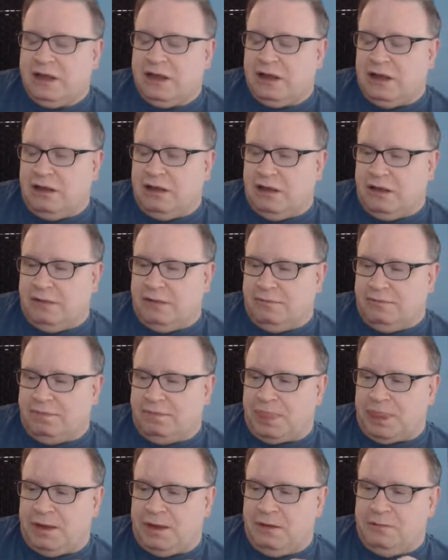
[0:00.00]

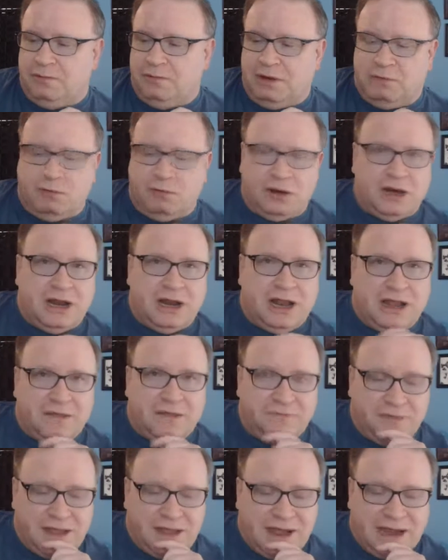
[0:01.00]
But we're going to
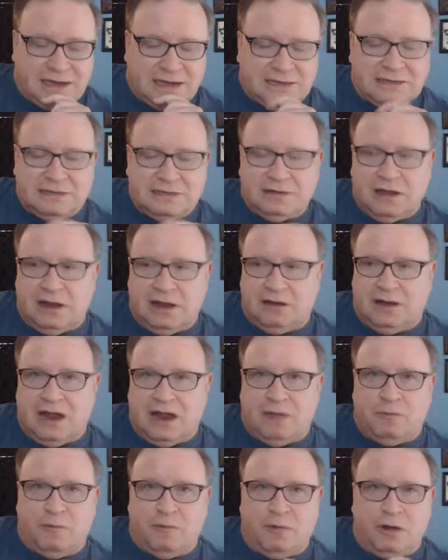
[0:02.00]
have that a
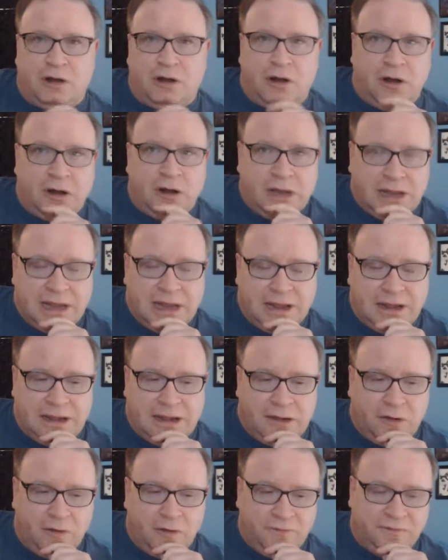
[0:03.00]
lot more,
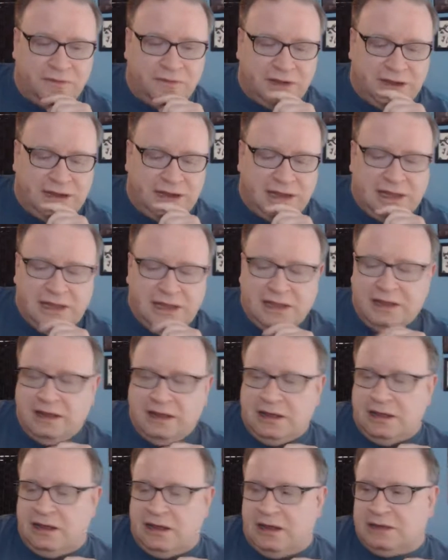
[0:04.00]
hopefully.
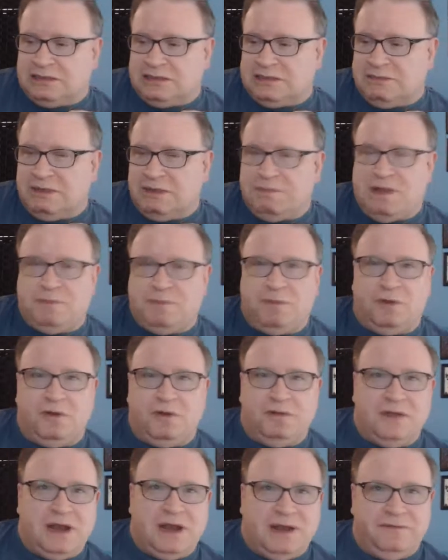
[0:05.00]
Some of the
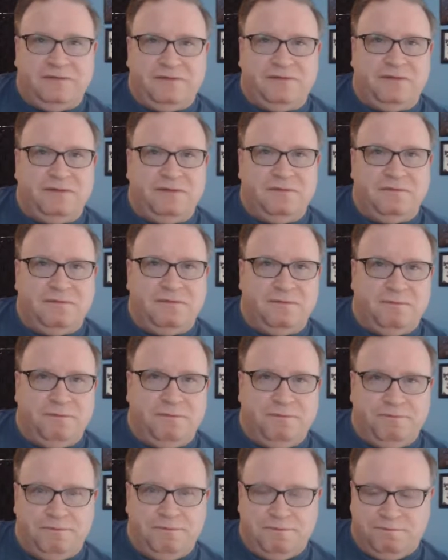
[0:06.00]
people that have
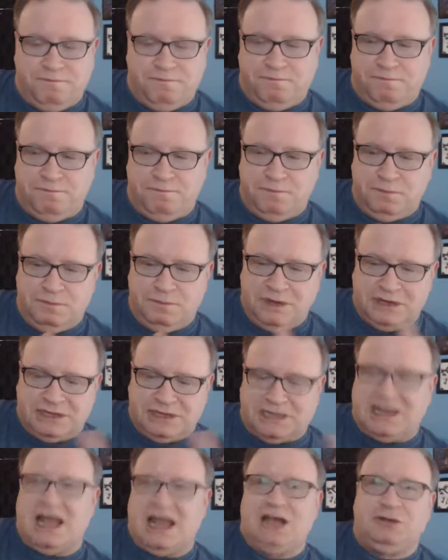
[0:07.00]
been
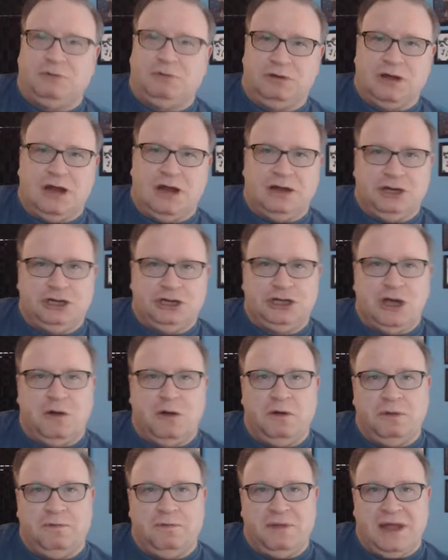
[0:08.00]
scheduled on the
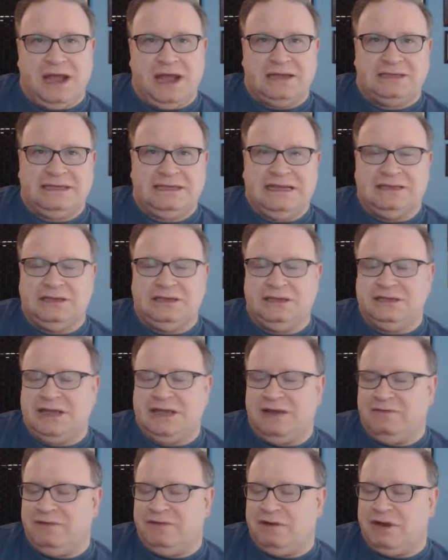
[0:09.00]
show in past seasons
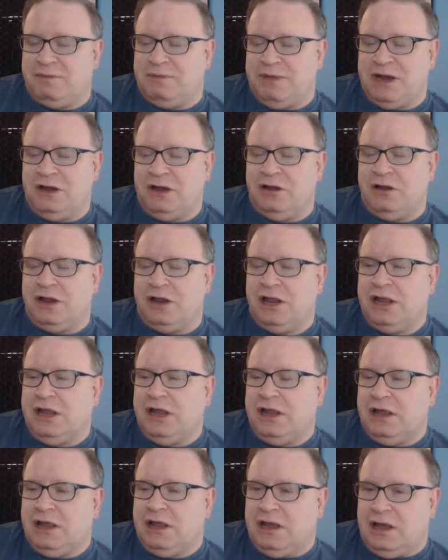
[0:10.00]
haven't appeared.
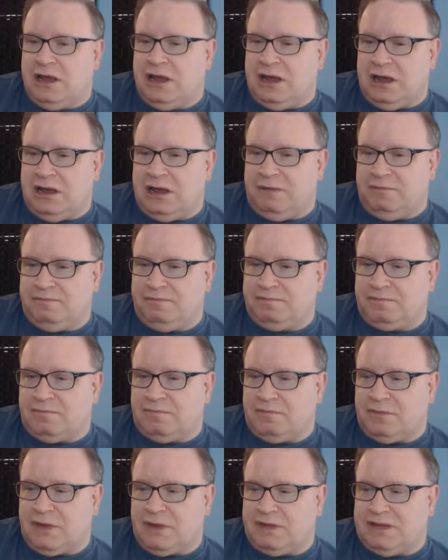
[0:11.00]

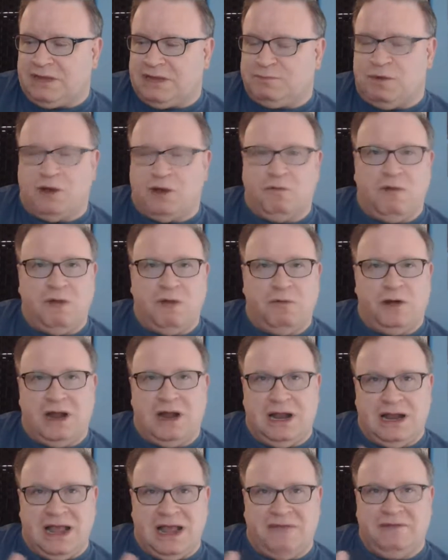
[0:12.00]
That's part of why we're
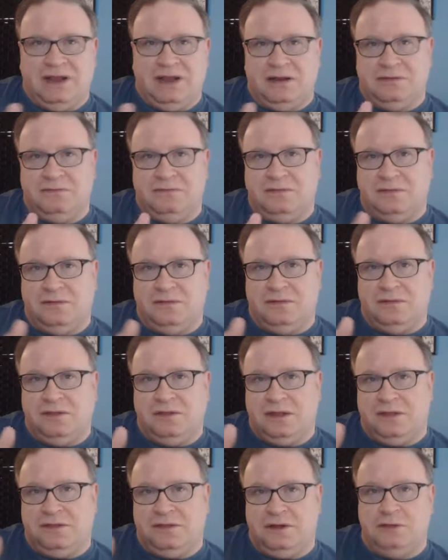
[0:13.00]
not having
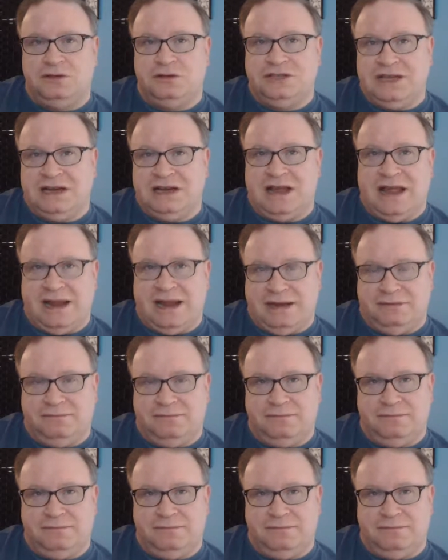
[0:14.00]
the Thursday night